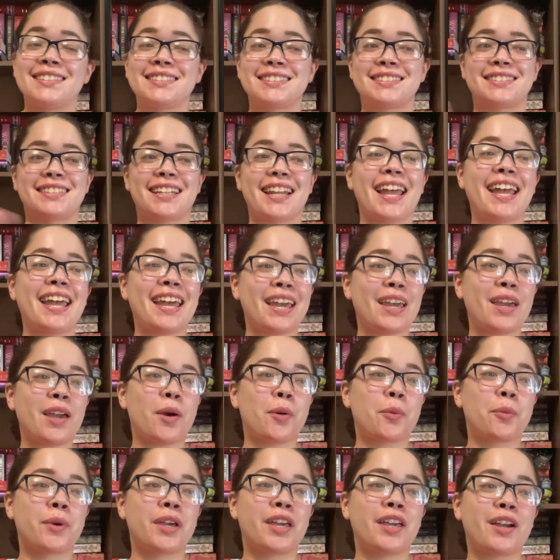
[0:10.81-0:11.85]
Today
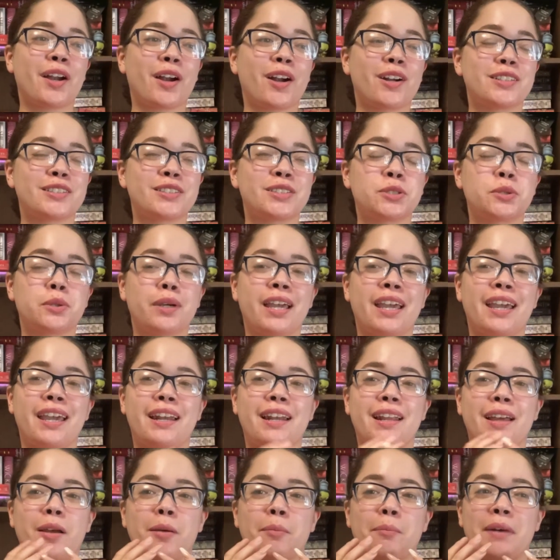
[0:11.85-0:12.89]
we are doing
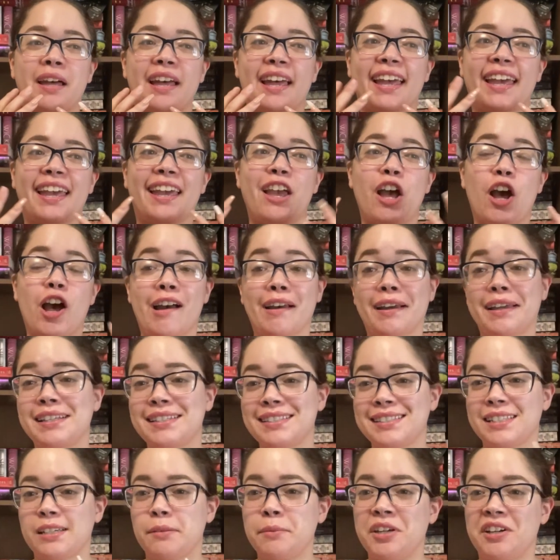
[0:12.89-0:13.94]
my
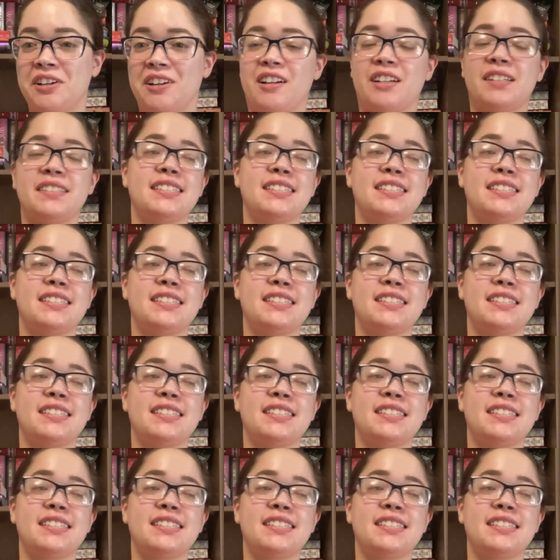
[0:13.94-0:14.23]
August TBR.